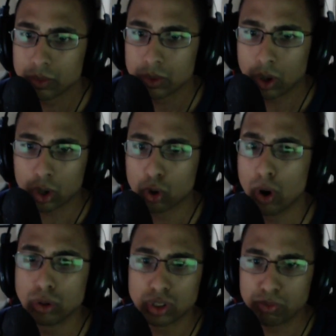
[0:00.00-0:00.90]
Or
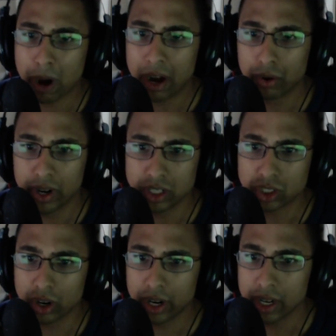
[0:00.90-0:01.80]
corrosive bile range,
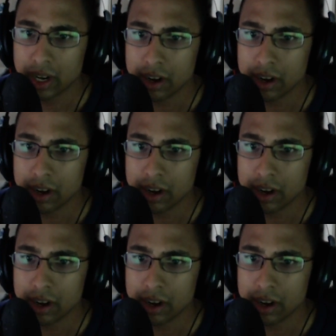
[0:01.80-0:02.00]
sorry.